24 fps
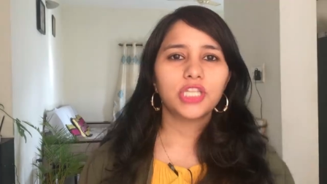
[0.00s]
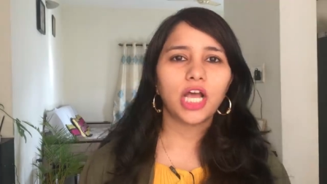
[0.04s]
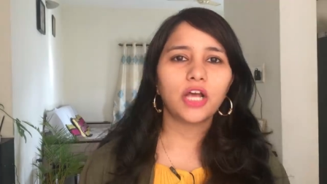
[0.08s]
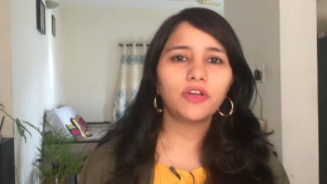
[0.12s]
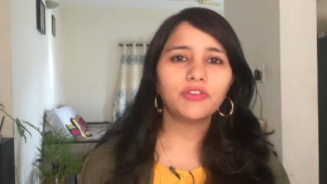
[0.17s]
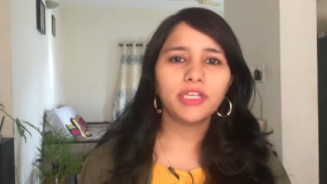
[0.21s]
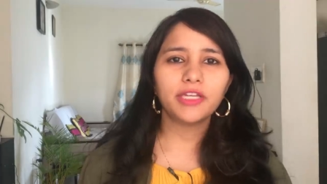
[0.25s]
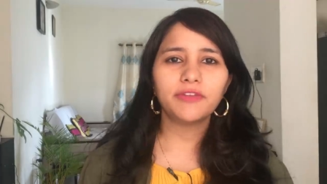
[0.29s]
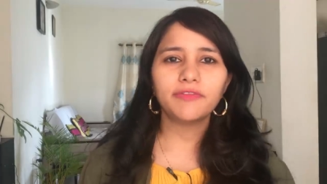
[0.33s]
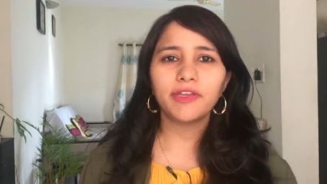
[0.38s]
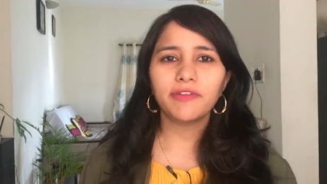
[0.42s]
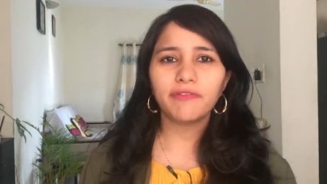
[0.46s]

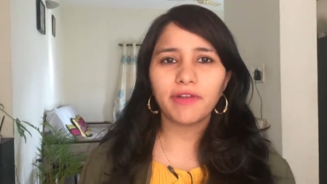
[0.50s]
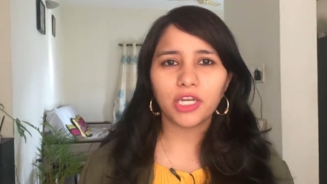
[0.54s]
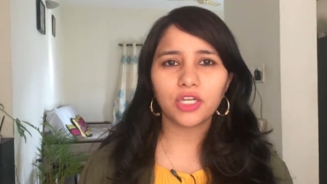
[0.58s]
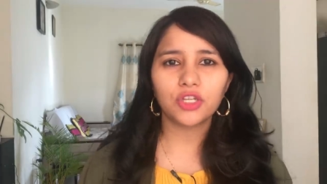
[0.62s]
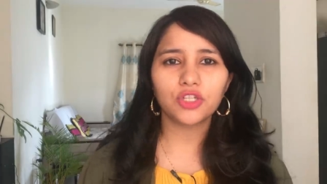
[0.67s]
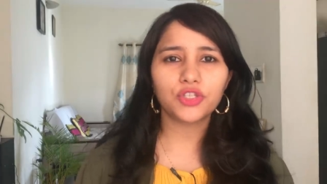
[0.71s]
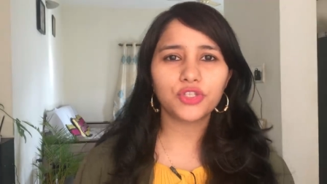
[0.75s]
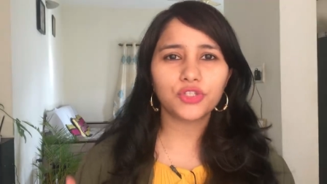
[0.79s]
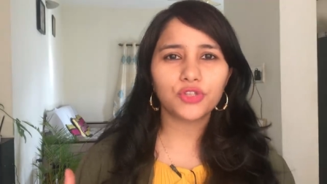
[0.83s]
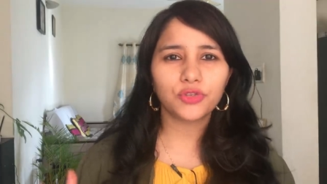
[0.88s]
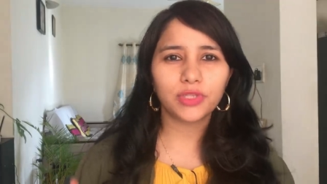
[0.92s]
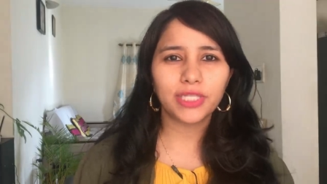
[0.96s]
now that we've
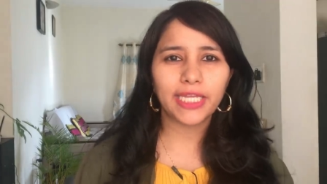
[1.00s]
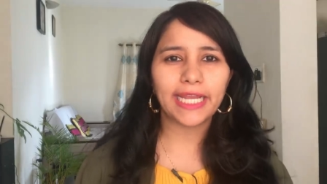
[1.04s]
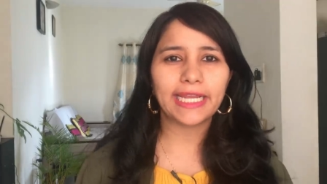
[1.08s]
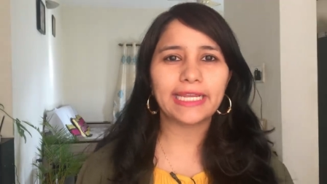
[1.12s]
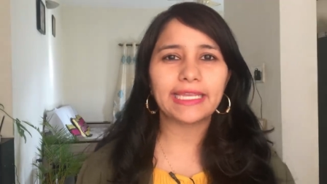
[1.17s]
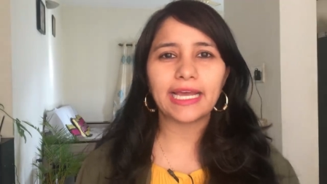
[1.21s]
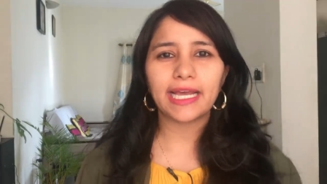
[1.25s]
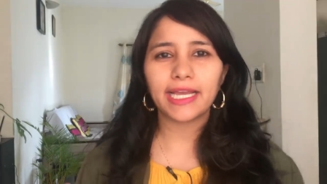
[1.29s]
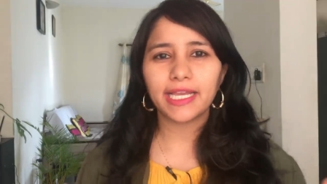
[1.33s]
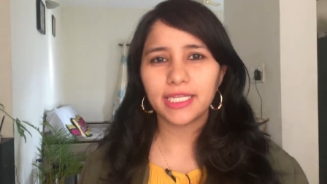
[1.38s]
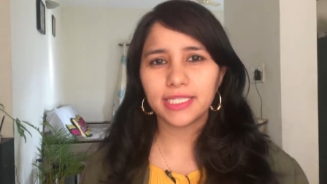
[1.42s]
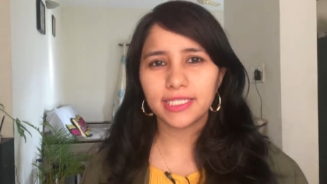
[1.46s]
understood the
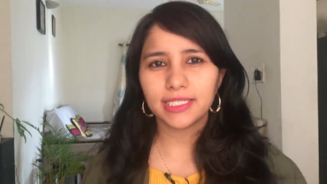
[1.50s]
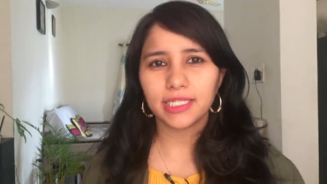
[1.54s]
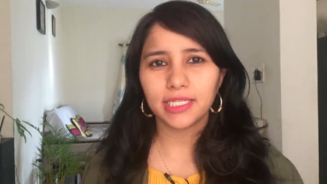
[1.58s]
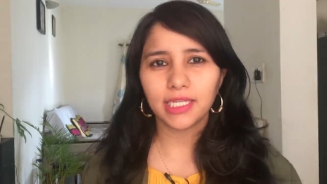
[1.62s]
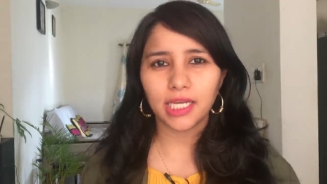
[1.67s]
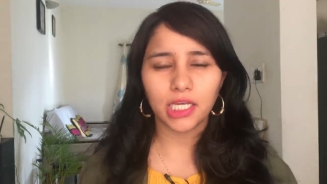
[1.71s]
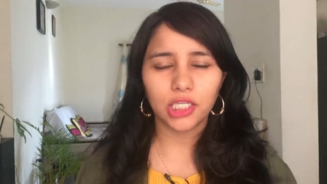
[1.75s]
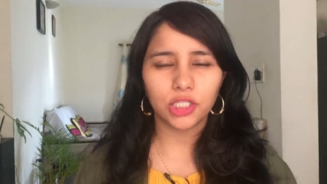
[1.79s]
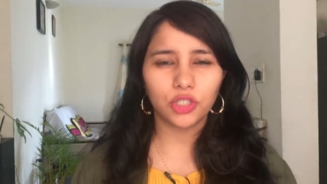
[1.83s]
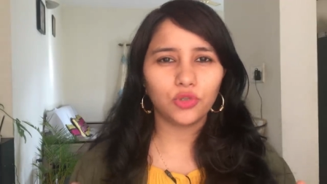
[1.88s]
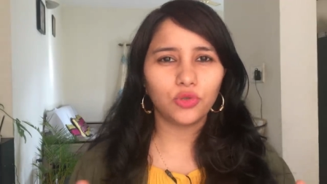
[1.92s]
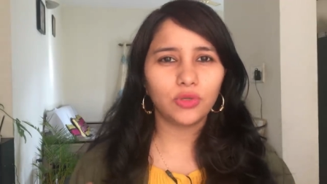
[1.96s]
entire
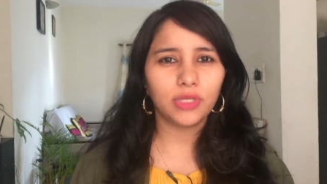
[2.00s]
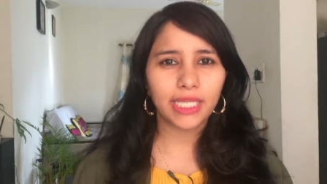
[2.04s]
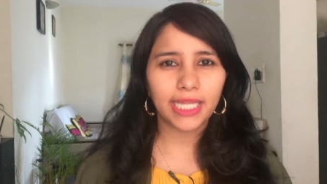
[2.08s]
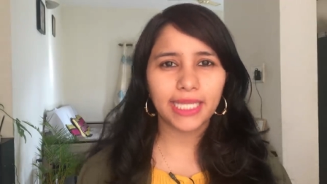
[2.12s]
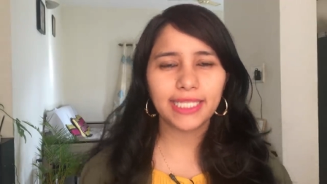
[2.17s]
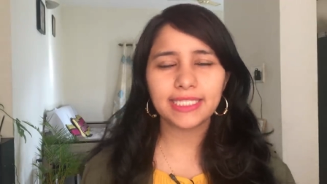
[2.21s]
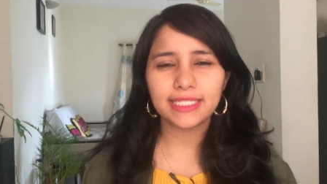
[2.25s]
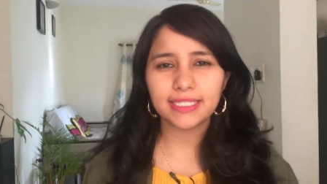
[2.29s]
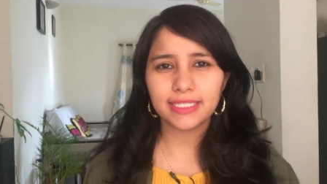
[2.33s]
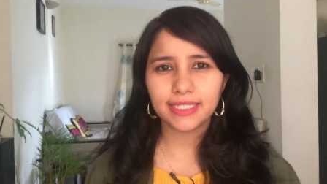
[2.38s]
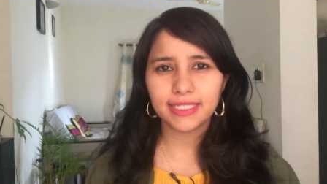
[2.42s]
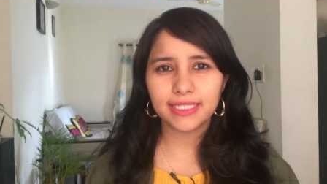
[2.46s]
scenario,
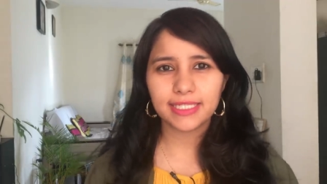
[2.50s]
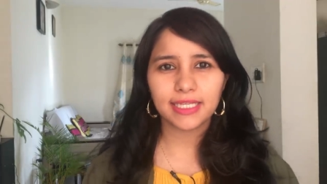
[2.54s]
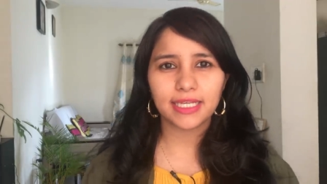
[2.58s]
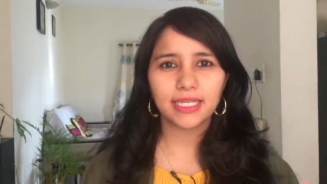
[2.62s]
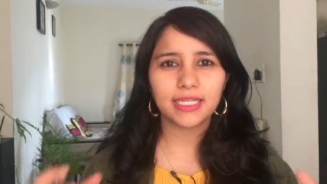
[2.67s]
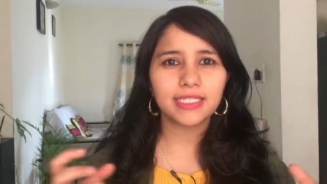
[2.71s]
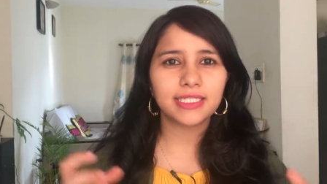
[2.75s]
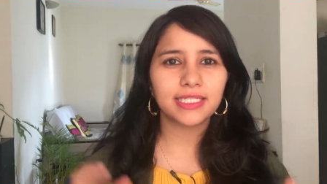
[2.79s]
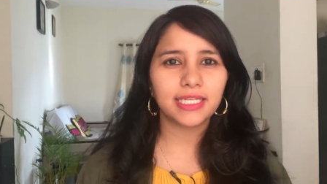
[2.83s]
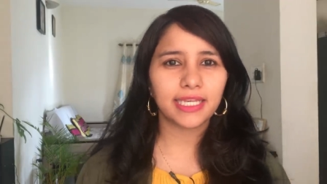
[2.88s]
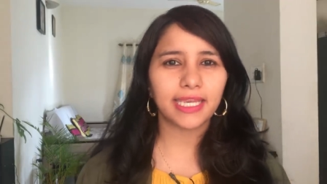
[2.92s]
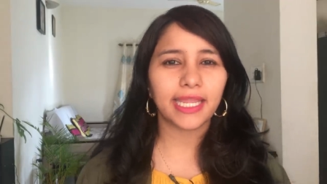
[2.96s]
let's
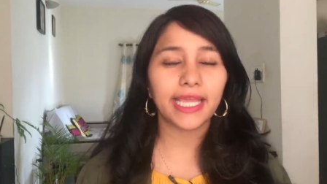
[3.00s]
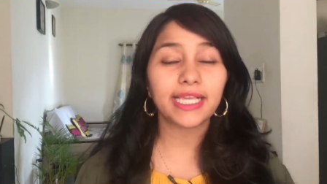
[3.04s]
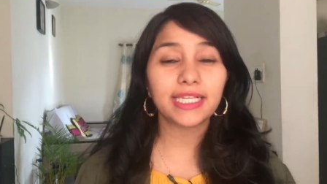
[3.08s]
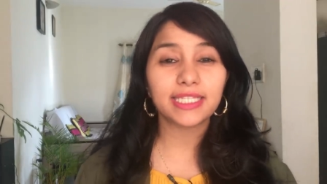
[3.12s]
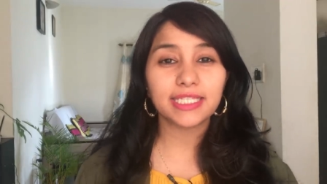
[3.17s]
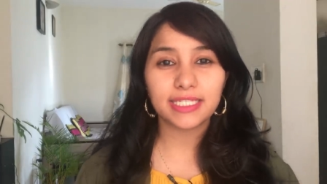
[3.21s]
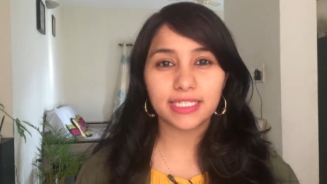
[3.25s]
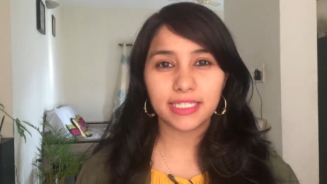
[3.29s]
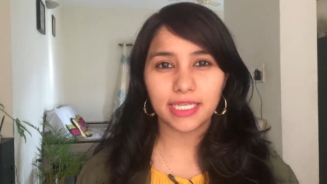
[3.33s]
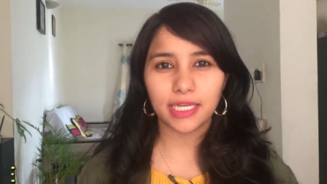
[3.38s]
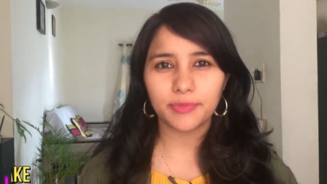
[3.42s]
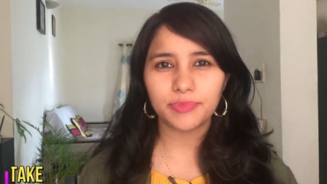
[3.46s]
discuss the
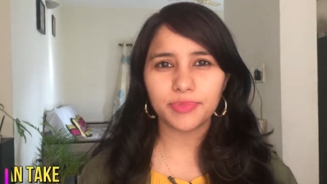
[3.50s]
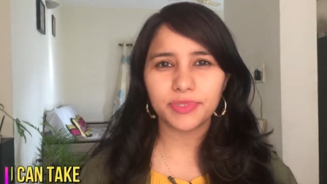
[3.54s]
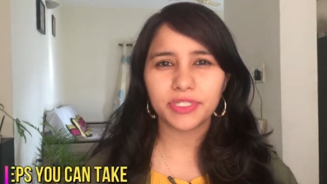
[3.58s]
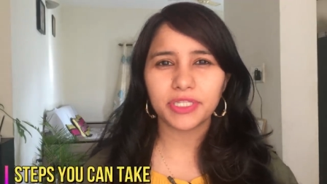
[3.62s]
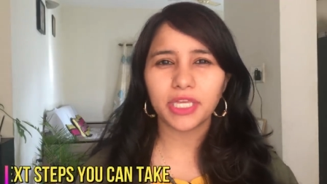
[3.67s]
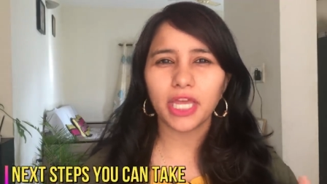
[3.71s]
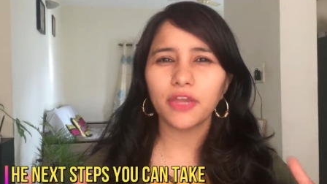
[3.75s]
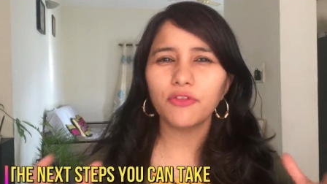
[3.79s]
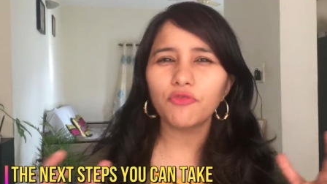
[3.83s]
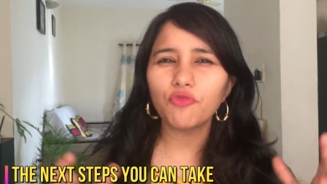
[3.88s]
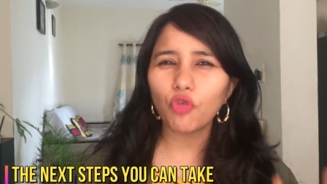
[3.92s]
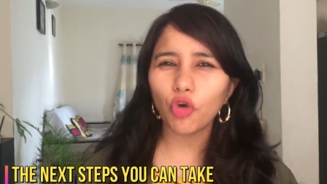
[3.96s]
next
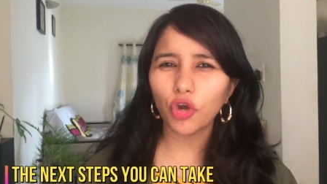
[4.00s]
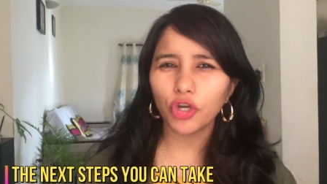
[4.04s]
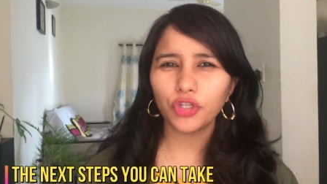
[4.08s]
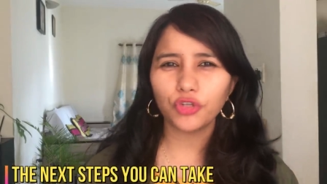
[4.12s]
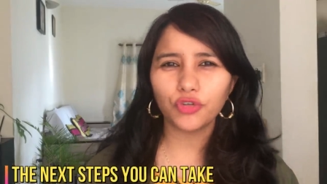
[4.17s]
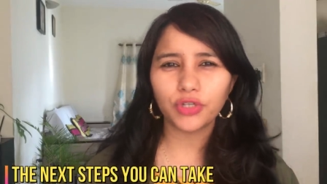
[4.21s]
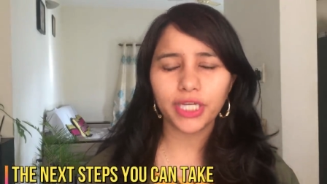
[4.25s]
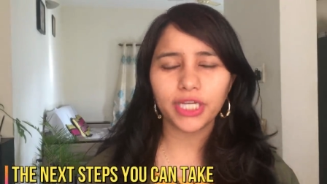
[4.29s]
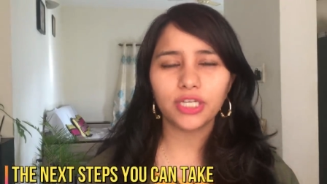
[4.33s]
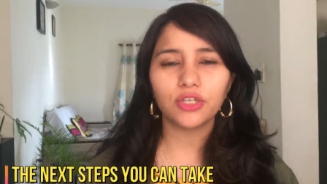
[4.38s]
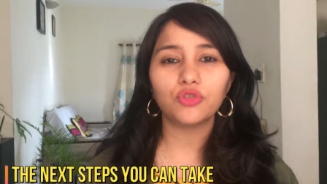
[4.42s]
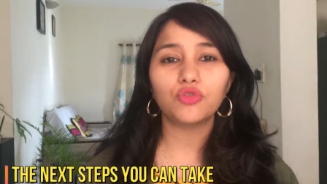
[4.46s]
steps and what
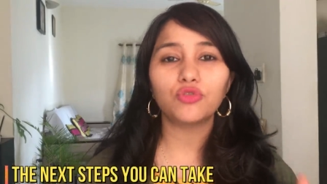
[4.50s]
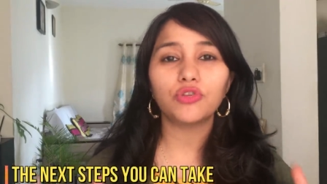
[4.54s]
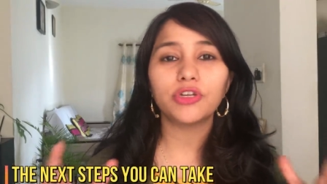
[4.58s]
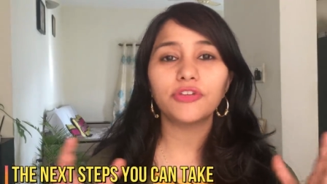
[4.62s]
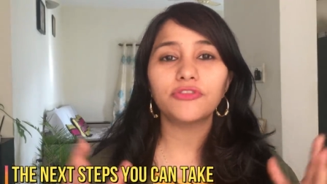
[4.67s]
you can do